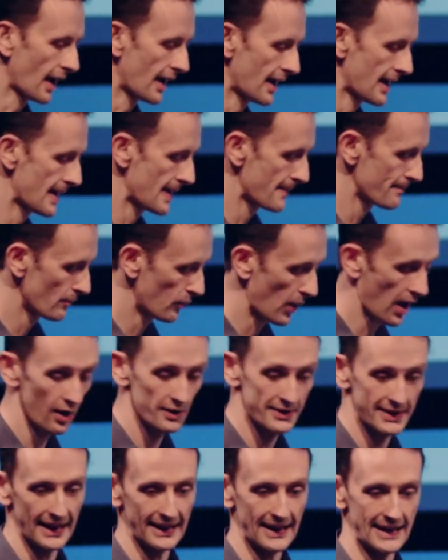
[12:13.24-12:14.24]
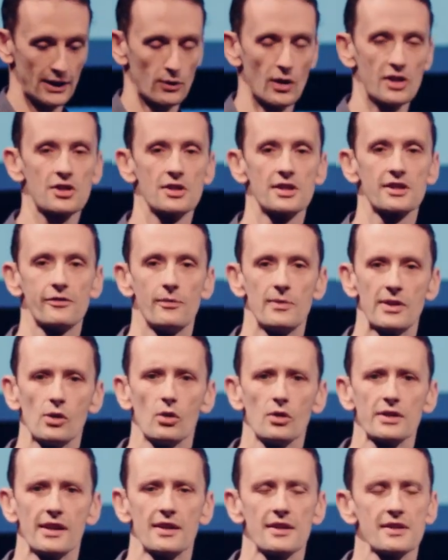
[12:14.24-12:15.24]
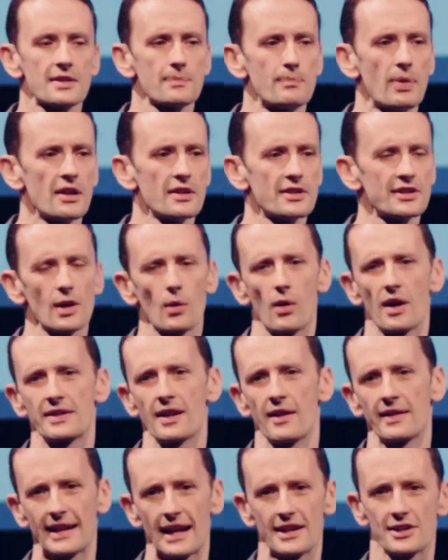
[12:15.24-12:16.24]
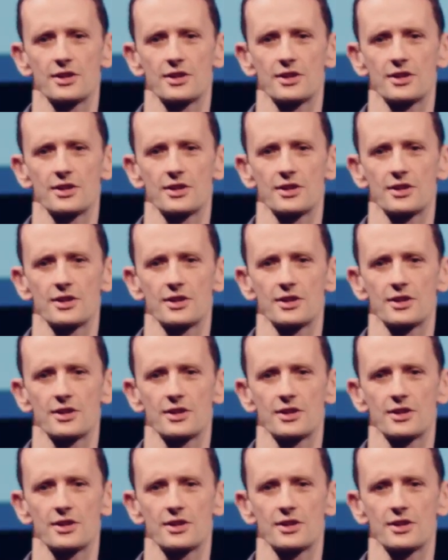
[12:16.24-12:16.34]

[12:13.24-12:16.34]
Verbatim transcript: um, well, I'll take any questions from the audience, but so I don't get